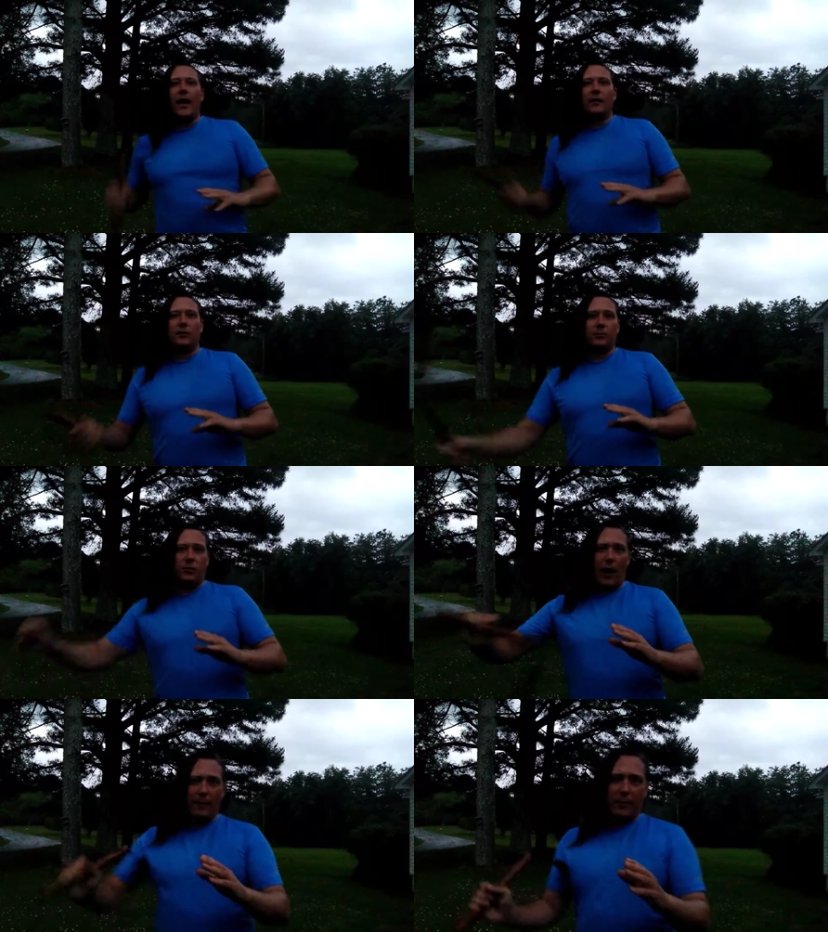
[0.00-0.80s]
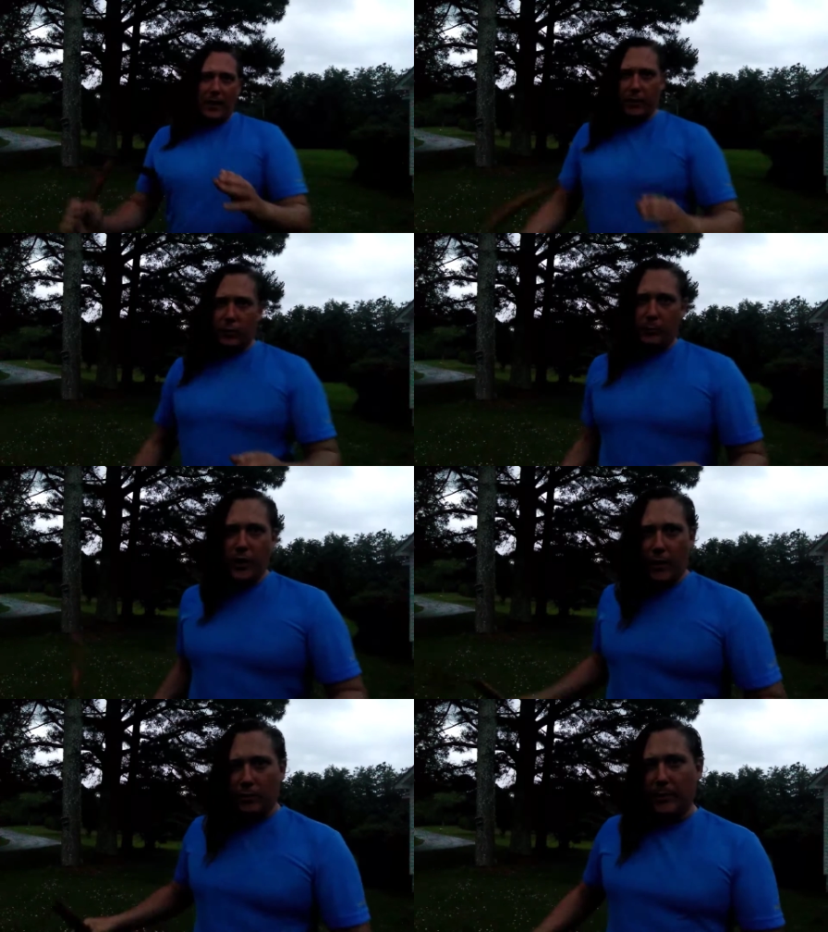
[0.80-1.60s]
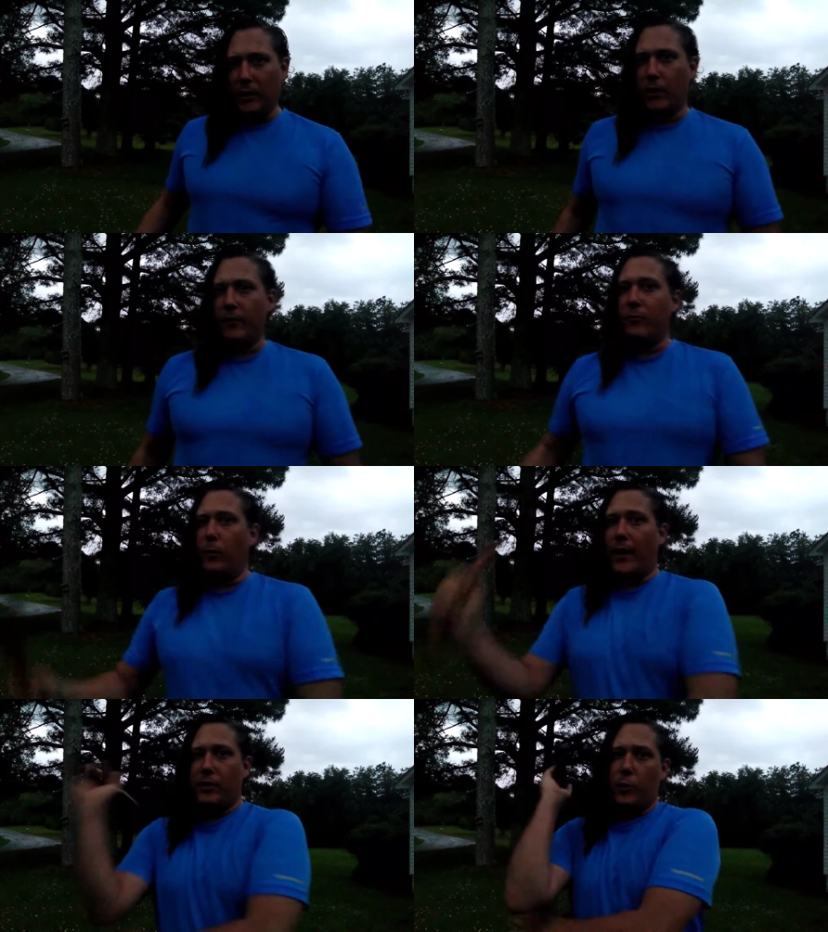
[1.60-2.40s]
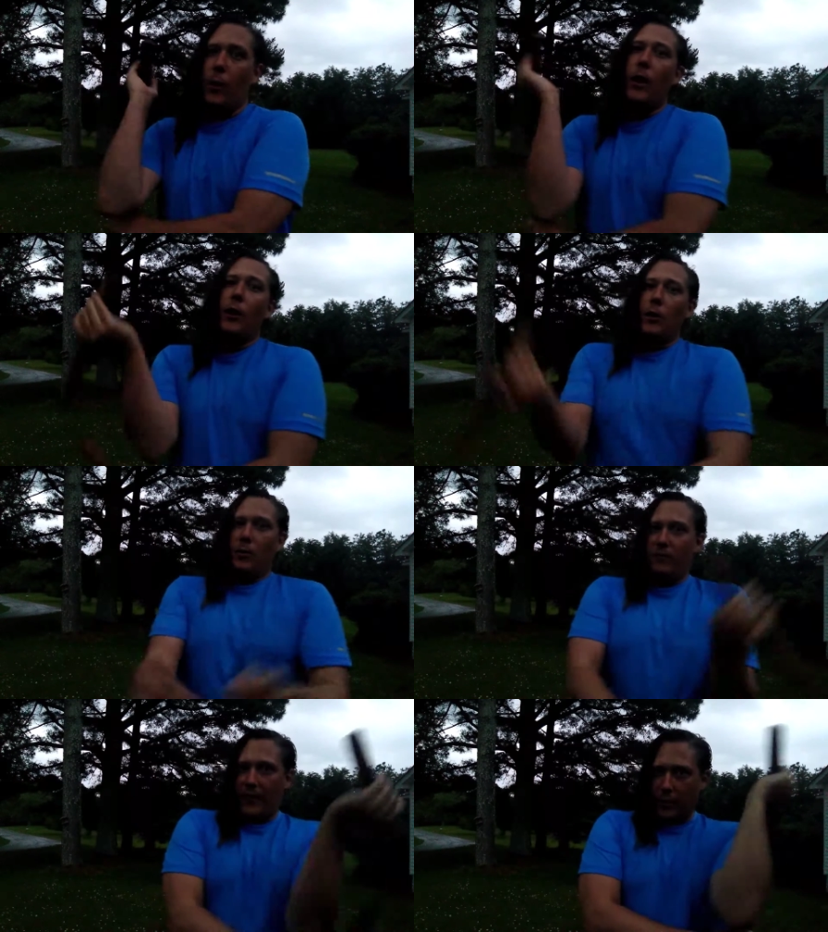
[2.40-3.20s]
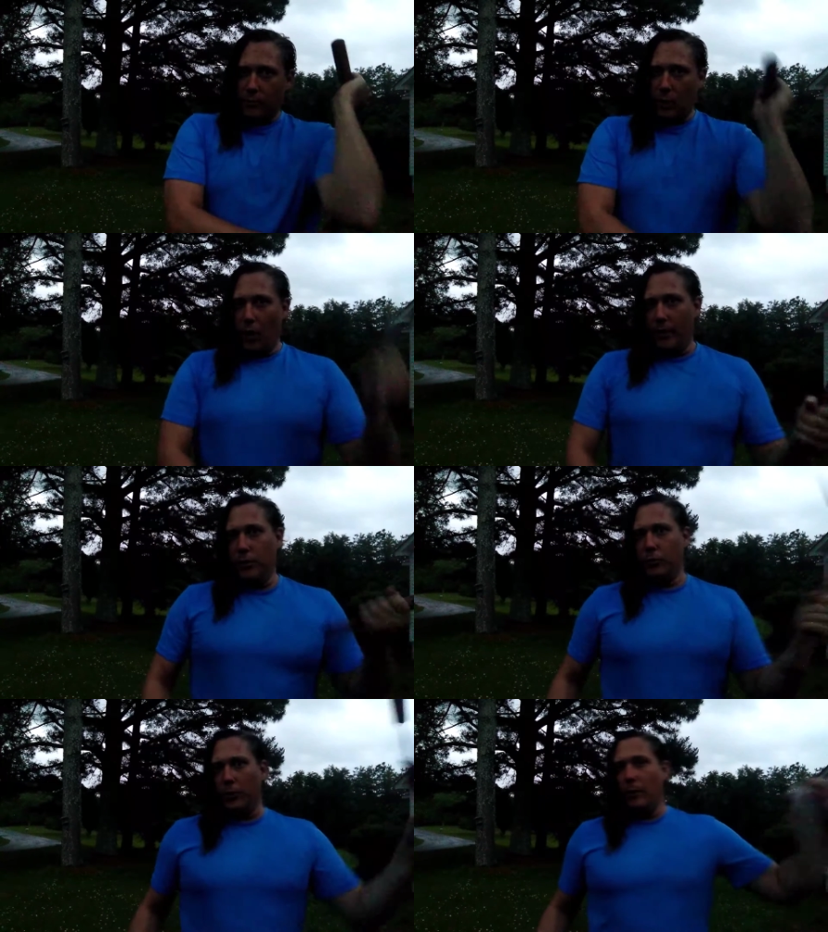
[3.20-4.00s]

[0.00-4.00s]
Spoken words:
and subscribe to my YouTube channel to be alerted for when I do videos on YouTube.